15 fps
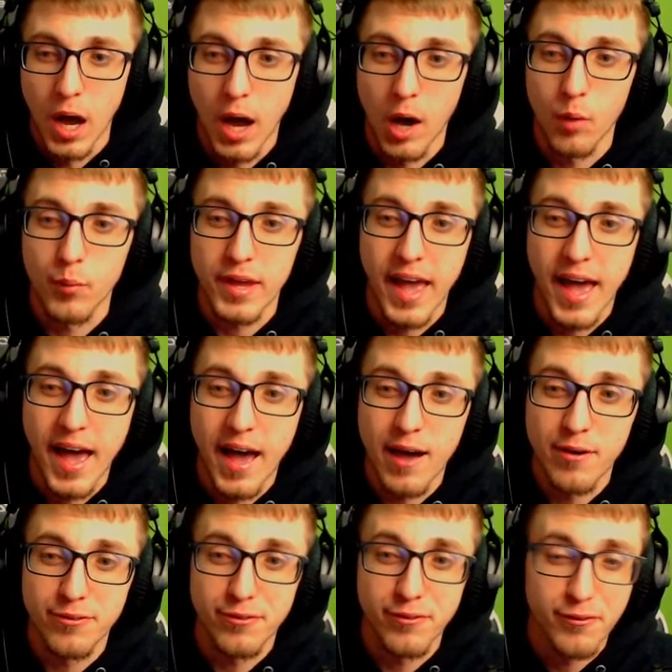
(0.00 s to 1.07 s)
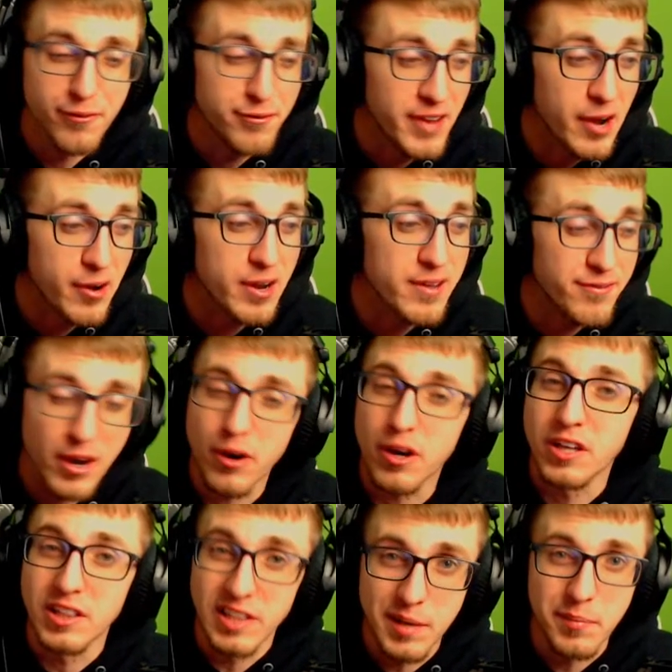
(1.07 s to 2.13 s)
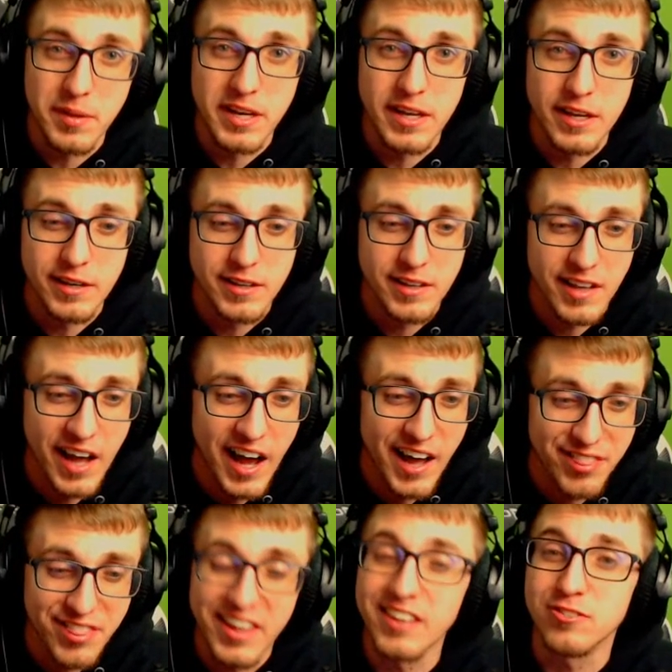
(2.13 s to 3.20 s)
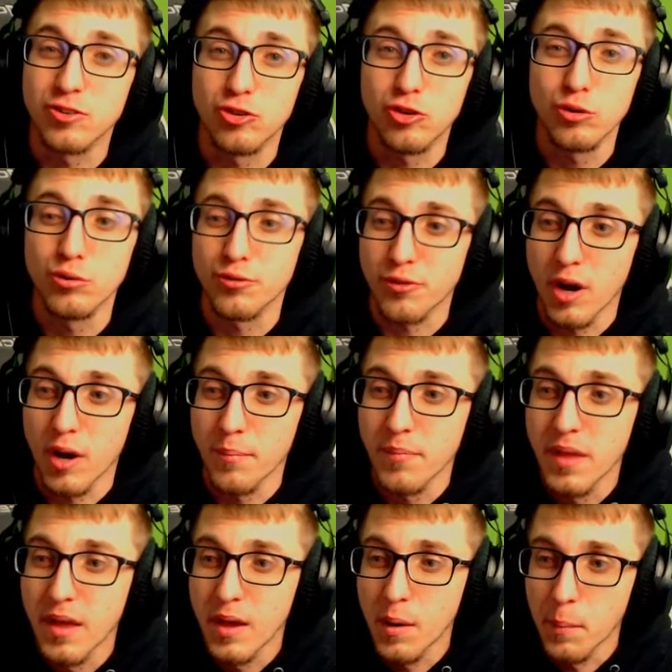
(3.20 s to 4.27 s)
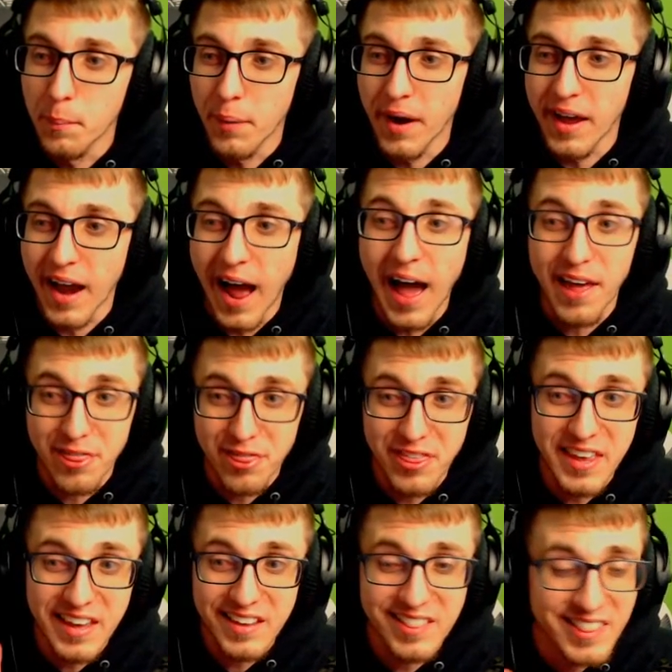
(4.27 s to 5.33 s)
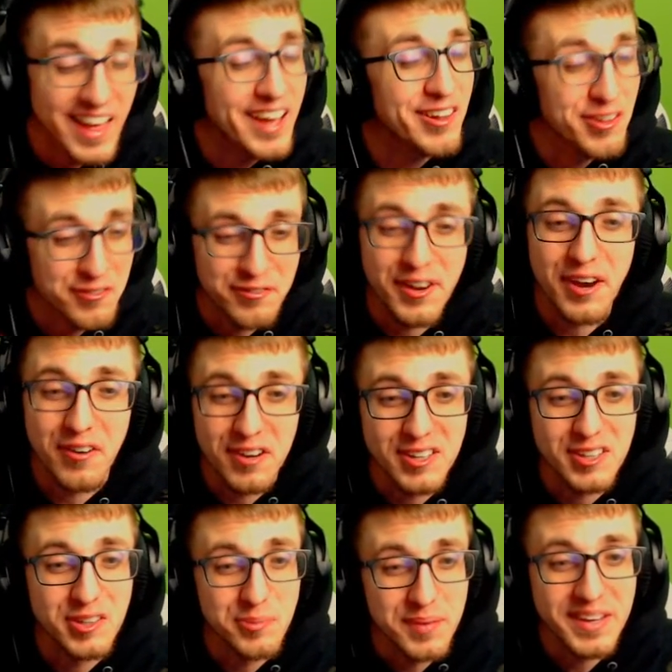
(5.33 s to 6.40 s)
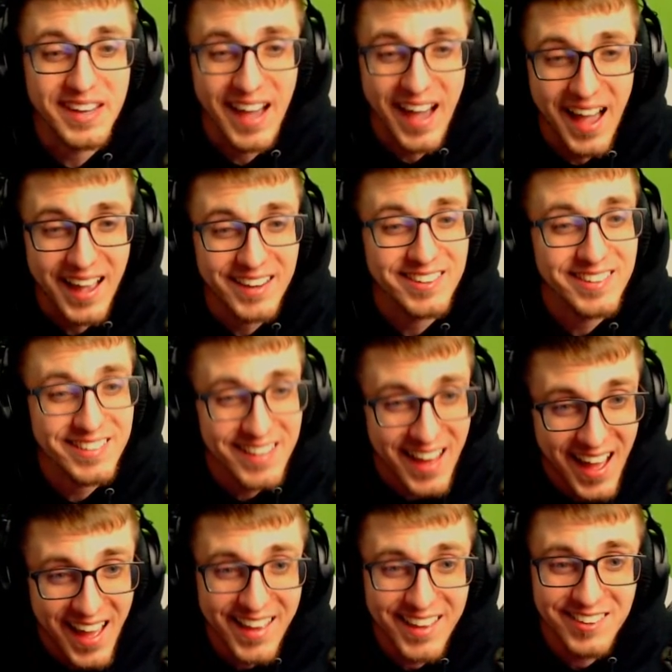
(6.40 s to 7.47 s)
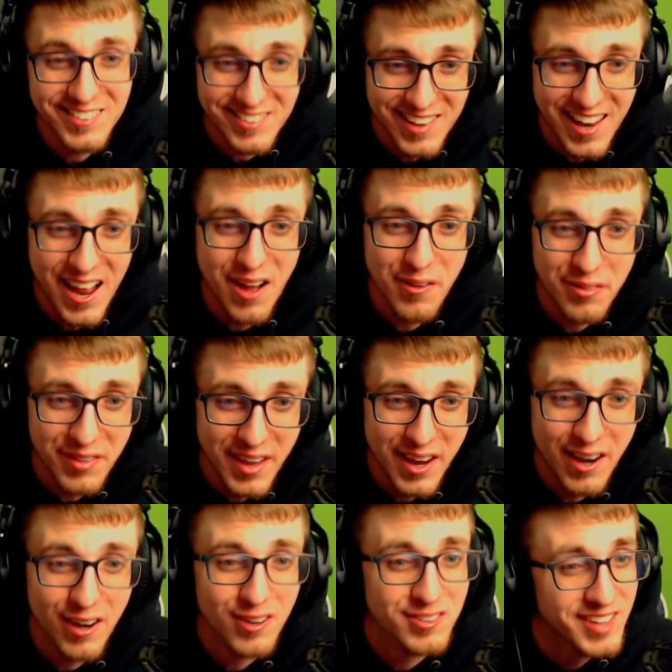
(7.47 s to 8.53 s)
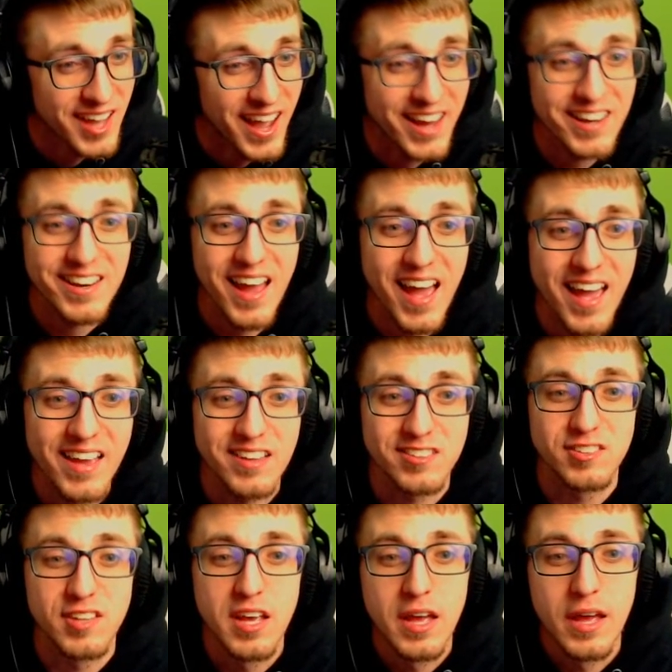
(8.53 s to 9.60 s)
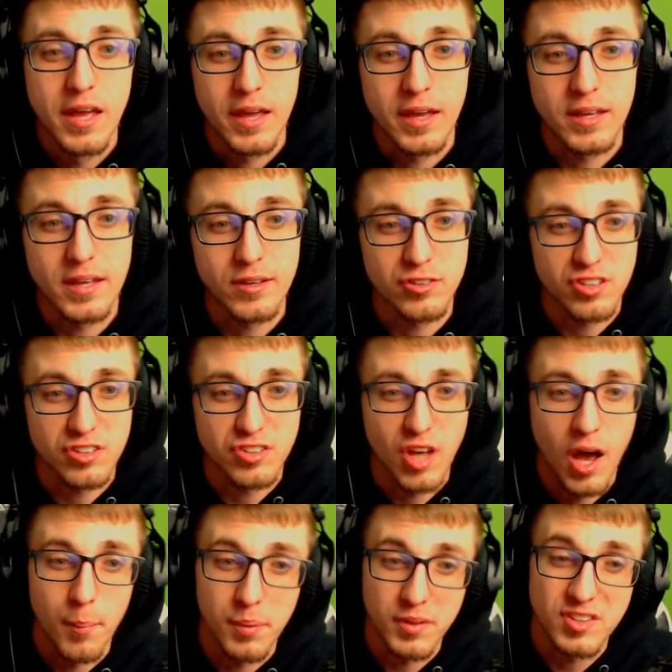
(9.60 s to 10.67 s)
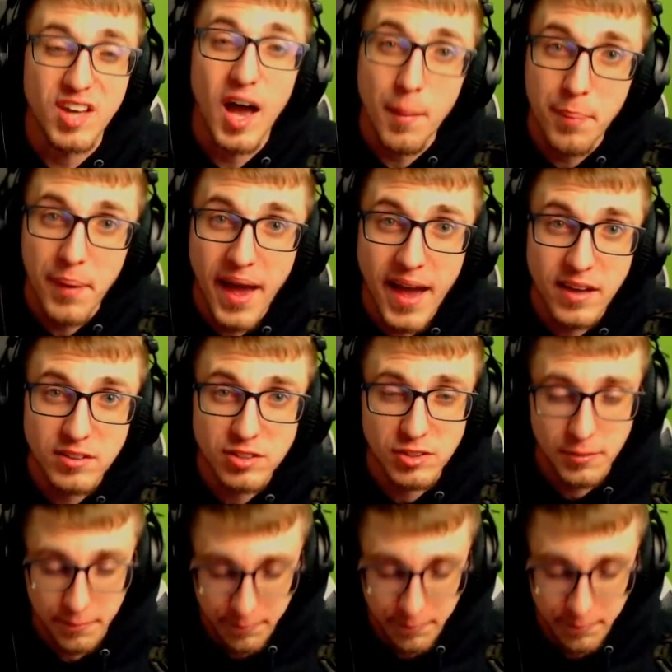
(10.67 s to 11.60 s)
we have very, very limited things to choose from. But I think that Clefairy could be kind of nice down there. It's kind of nice. It gives us a Baton Pass,